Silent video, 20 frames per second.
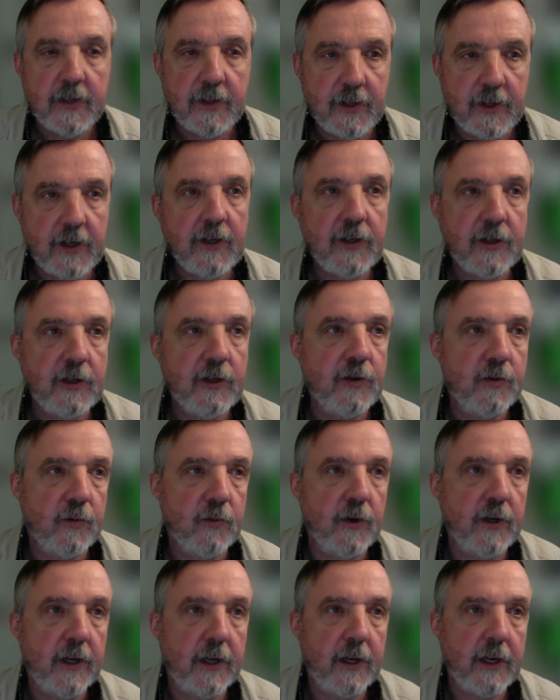This is
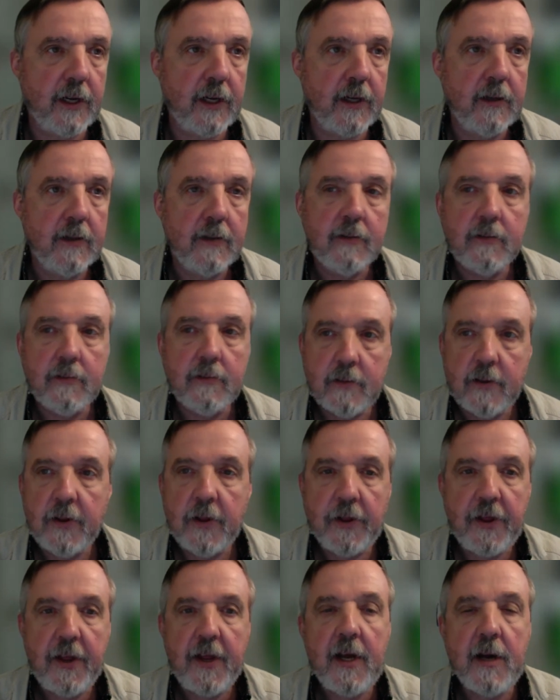really,
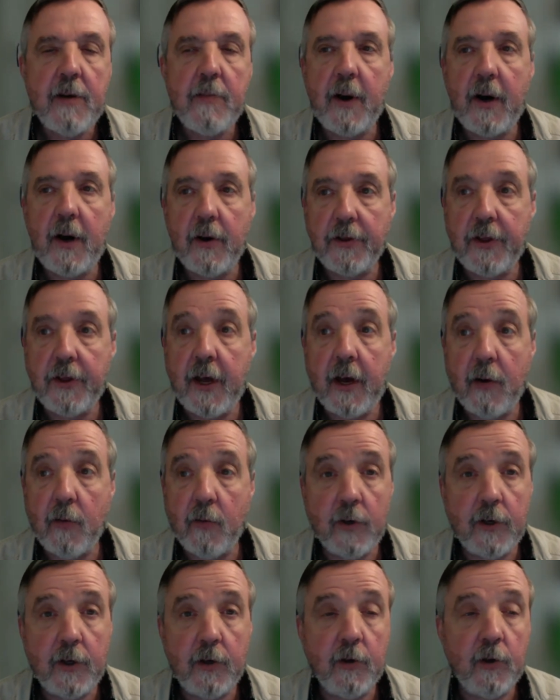think about that
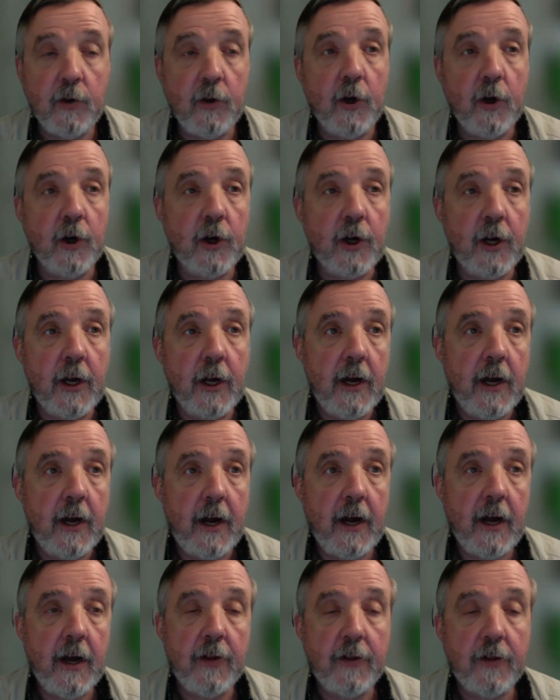when you look
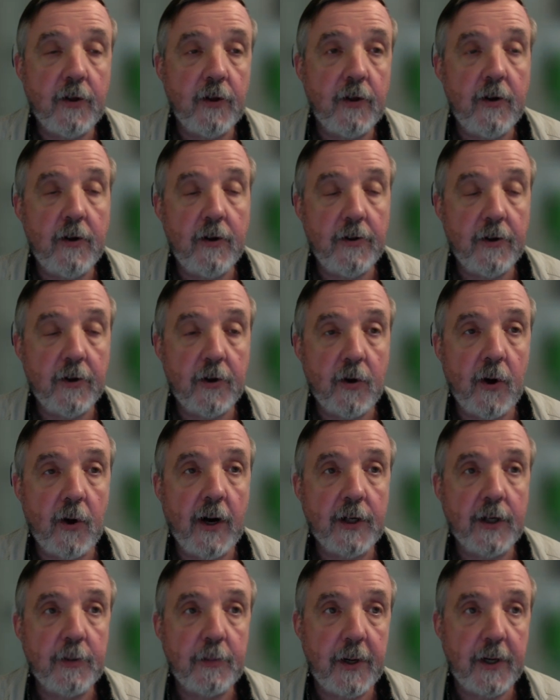at the
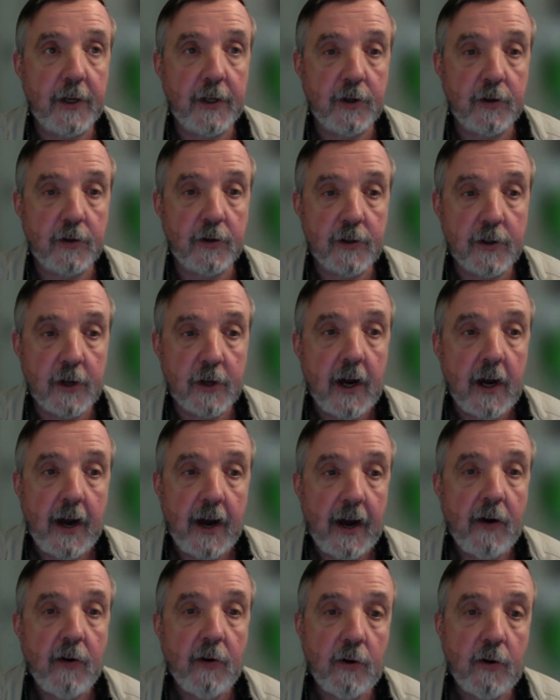crash pictures.
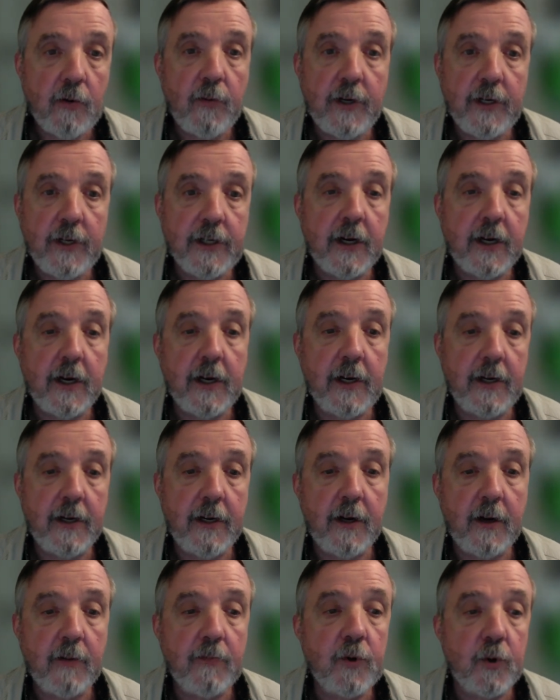How can we tighten
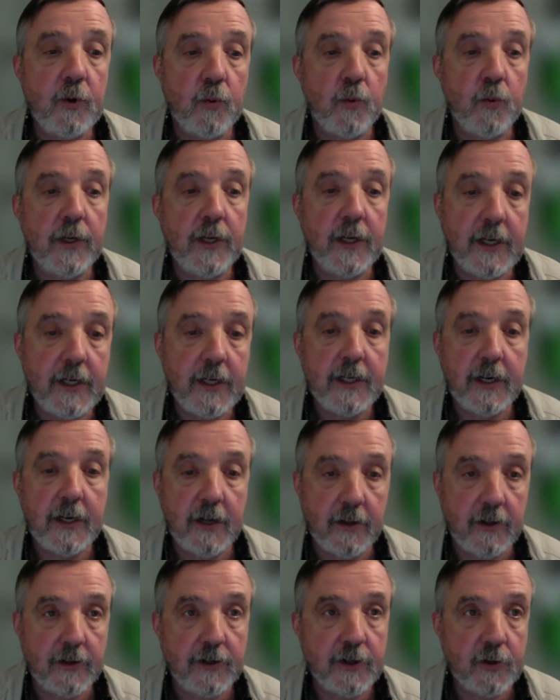it up to really
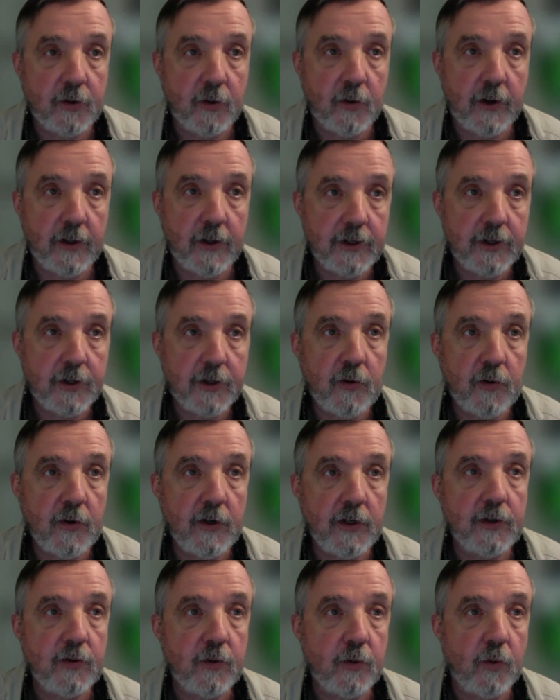tell the story? The
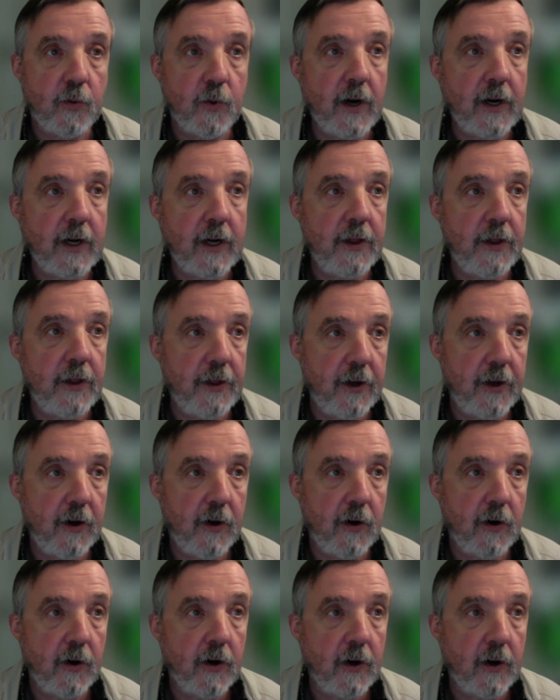story is right
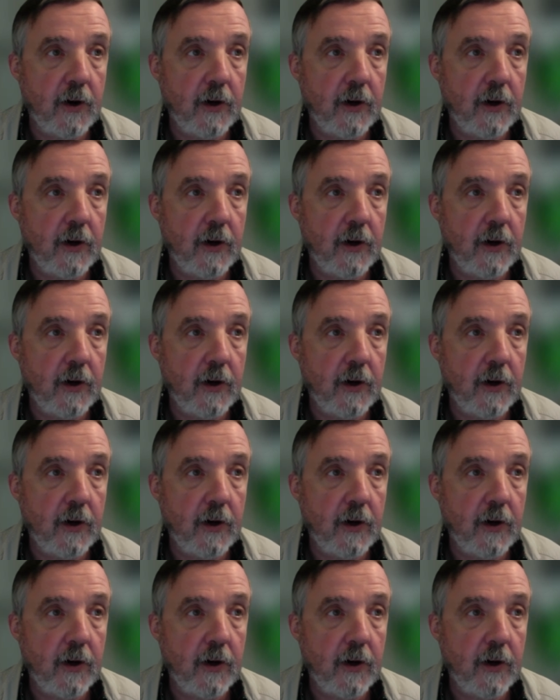there.